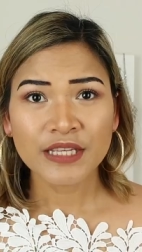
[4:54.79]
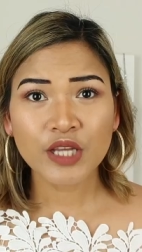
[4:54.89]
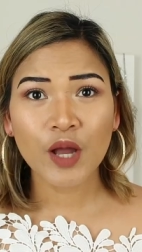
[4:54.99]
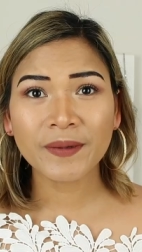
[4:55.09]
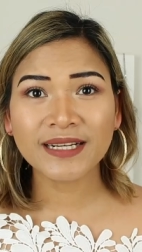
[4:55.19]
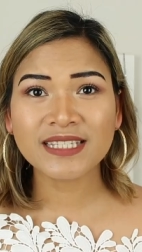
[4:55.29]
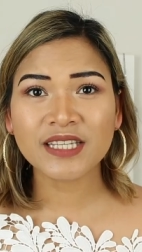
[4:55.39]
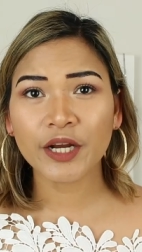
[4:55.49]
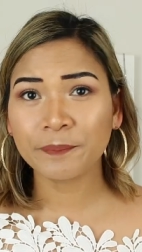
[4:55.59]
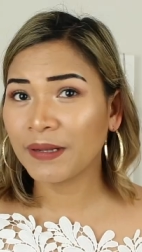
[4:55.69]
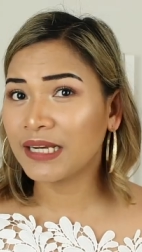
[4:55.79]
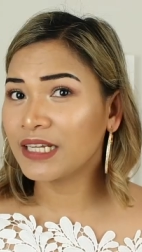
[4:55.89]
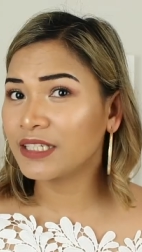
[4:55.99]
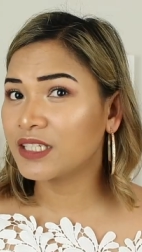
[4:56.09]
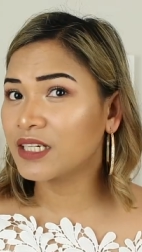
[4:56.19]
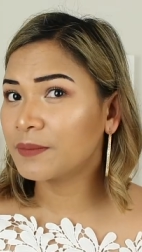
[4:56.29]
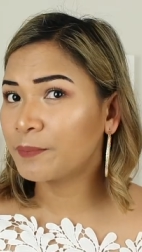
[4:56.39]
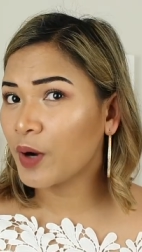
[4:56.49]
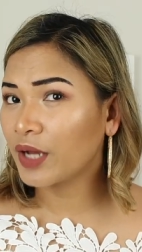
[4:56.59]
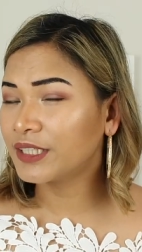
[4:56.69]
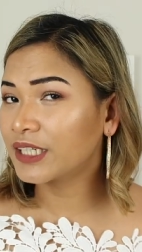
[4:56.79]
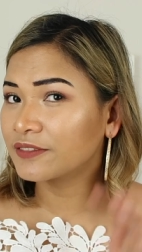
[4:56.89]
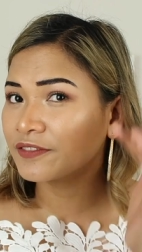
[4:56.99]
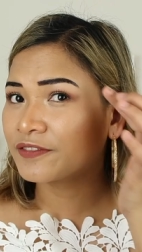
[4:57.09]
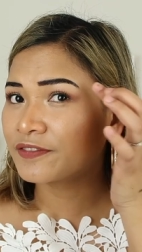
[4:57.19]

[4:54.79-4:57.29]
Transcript: so I'm gonna start peeling the product